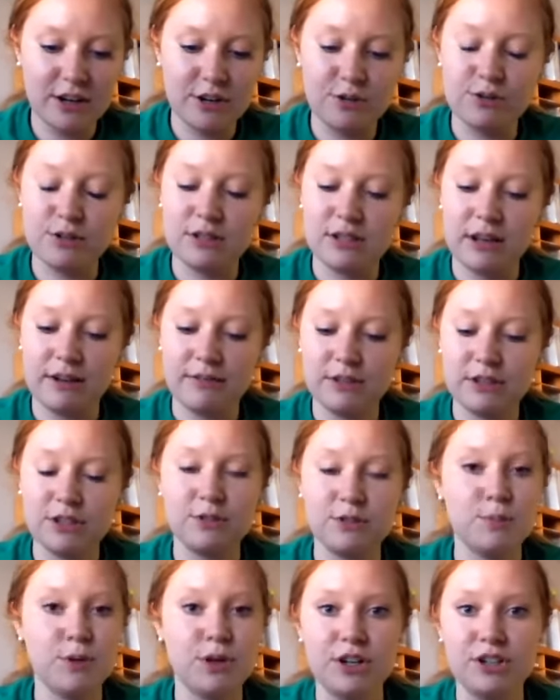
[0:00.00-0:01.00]
And you just have
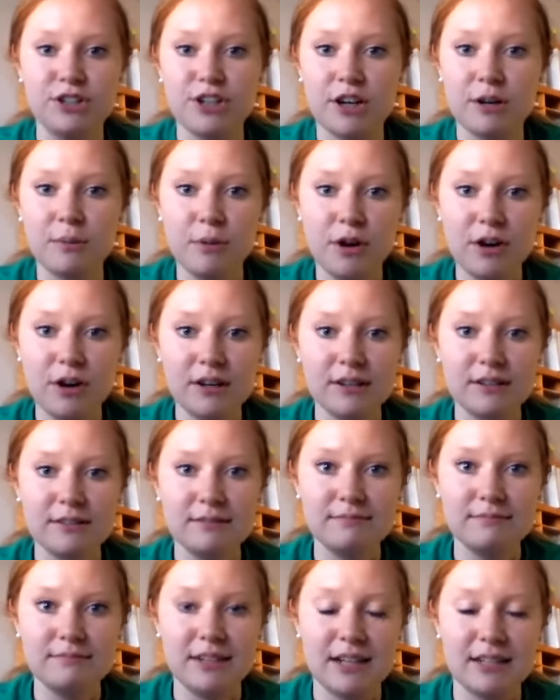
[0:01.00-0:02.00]
to put a check mark
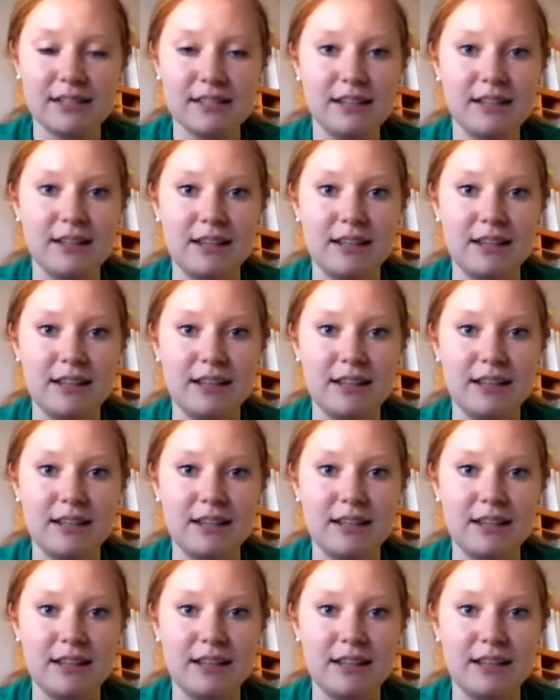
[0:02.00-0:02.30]
next